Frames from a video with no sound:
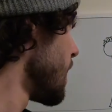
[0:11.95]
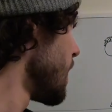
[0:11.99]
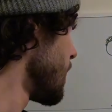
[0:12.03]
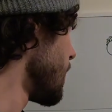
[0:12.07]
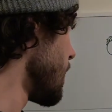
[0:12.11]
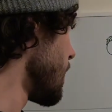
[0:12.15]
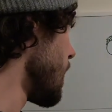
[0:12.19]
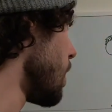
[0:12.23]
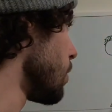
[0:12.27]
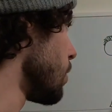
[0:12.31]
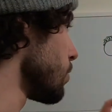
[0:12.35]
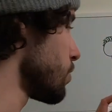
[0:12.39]

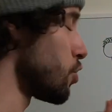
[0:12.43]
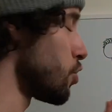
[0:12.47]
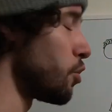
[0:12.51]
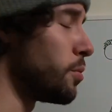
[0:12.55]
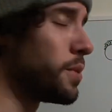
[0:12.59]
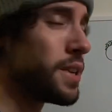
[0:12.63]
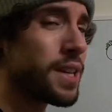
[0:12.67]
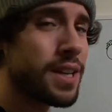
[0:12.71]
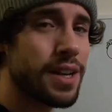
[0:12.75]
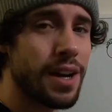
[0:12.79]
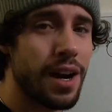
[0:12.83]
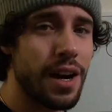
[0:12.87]
Now, so
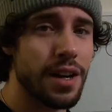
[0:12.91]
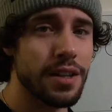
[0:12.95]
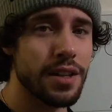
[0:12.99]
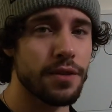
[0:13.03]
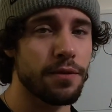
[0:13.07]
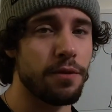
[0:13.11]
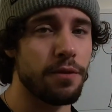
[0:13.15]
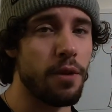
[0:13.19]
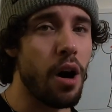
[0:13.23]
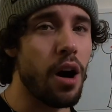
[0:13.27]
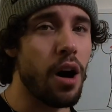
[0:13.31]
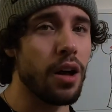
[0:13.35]
many guys
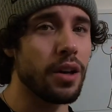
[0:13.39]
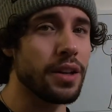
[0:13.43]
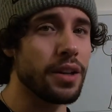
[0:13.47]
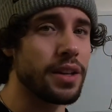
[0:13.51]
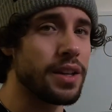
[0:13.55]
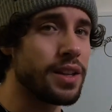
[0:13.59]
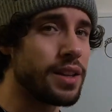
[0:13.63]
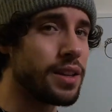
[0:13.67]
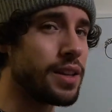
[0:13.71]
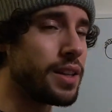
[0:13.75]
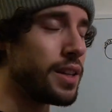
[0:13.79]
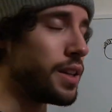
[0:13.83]
fall
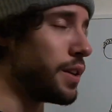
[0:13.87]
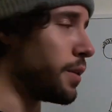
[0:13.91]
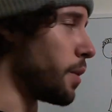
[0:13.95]
into